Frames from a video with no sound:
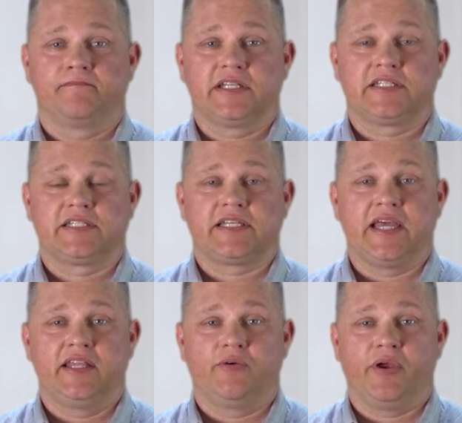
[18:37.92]
Let's
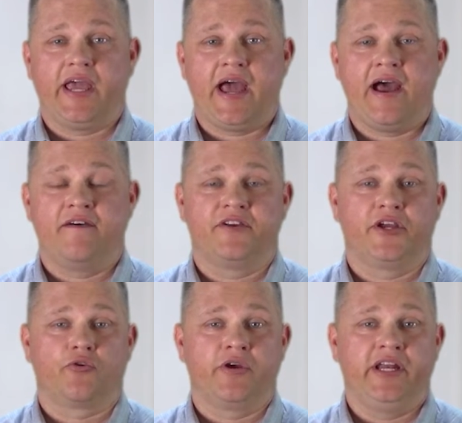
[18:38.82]
say that we have an
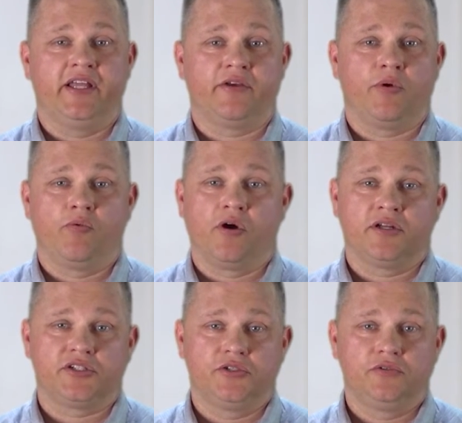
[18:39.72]
ingredient that we
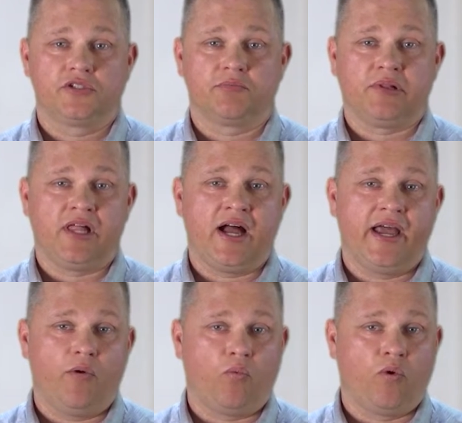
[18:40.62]
want to
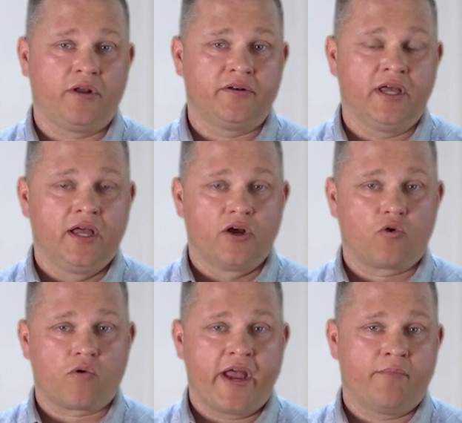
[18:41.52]
supply at 1
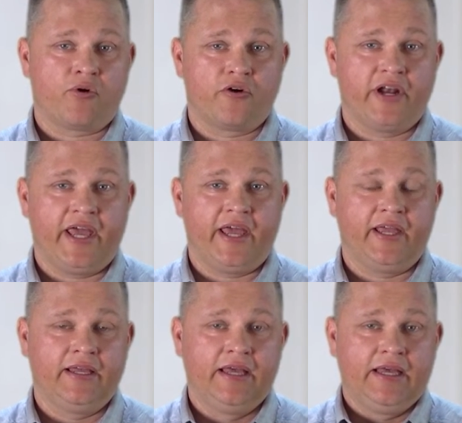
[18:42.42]
gram per day.